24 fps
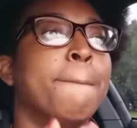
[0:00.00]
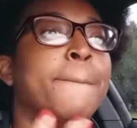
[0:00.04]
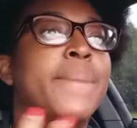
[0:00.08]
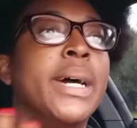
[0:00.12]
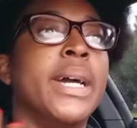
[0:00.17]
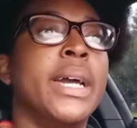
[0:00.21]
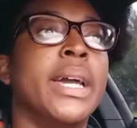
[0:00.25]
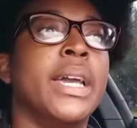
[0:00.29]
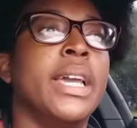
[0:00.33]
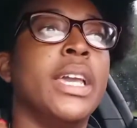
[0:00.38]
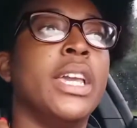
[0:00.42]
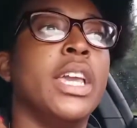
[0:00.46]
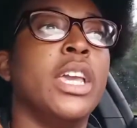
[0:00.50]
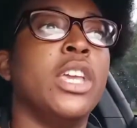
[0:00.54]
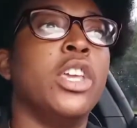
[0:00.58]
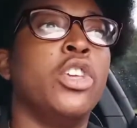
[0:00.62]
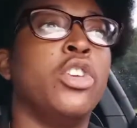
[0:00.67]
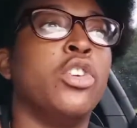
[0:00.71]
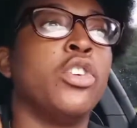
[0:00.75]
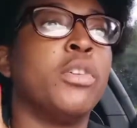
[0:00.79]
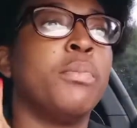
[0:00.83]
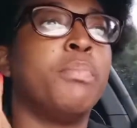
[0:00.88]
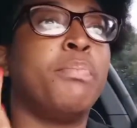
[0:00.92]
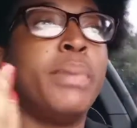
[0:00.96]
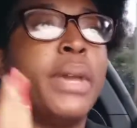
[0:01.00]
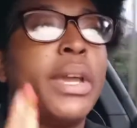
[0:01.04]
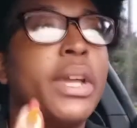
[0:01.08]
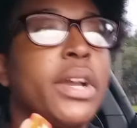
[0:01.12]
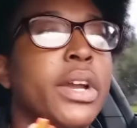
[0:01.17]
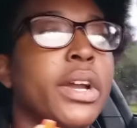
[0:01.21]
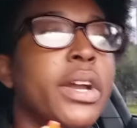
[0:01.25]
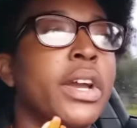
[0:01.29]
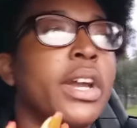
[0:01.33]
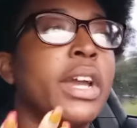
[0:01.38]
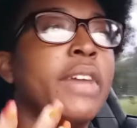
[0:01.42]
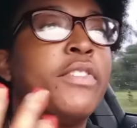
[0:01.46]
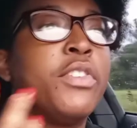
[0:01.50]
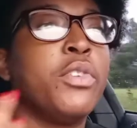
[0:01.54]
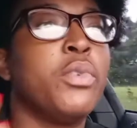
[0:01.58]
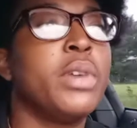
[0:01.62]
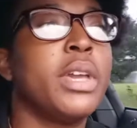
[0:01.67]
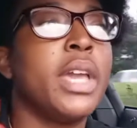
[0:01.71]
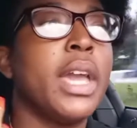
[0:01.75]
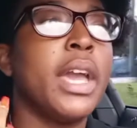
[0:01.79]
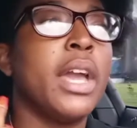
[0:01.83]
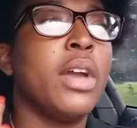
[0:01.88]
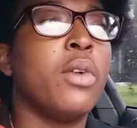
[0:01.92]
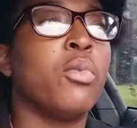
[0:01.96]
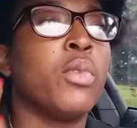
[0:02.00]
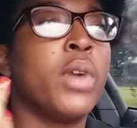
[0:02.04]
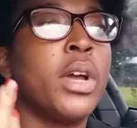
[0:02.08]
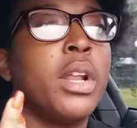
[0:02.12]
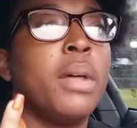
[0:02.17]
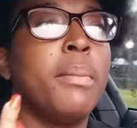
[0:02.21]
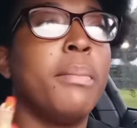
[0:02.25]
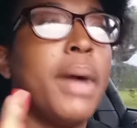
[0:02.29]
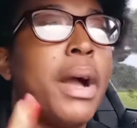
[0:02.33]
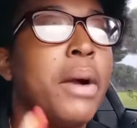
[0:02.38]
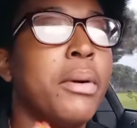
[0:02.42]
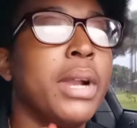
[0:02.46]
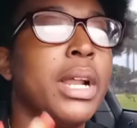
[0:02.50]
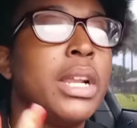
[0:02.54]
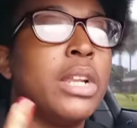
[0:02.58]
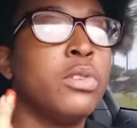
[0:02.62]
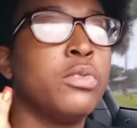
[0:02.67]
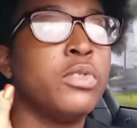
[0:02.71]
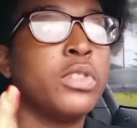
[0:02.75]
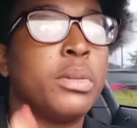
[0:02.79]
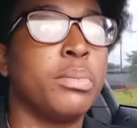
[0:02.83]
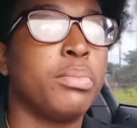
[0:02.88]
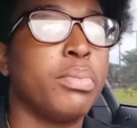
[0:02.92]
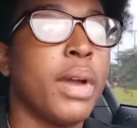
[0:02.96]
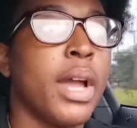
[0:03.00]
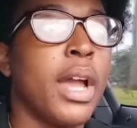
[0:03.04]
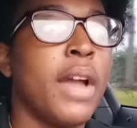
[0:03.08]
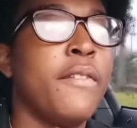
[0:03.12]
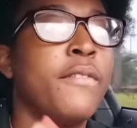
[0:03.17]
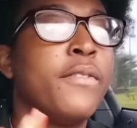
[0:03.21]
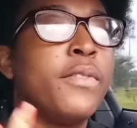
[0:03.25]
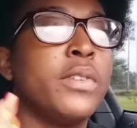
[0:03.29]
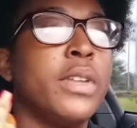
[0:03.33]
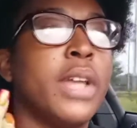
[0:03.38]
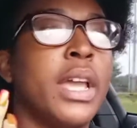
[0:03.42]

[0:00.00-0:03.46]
But you're bigger if you can't run a mile without losing breath.